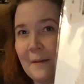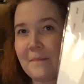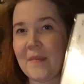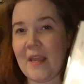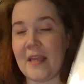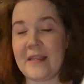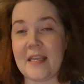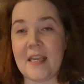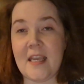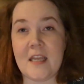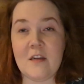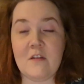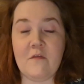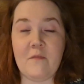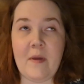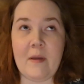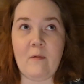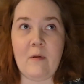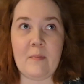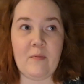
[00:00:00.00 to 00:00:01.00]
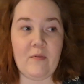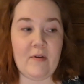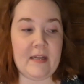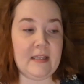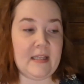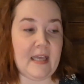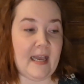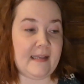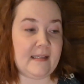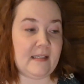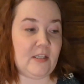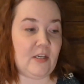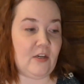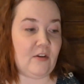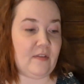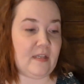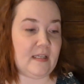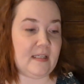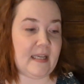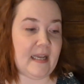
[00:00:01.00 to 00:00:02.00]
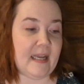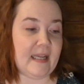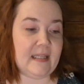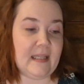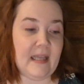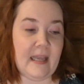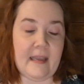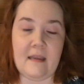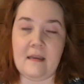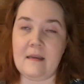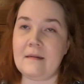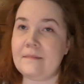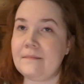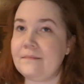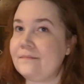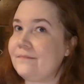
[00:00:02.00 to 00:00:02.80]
At the end of my WIP parade last year, this had like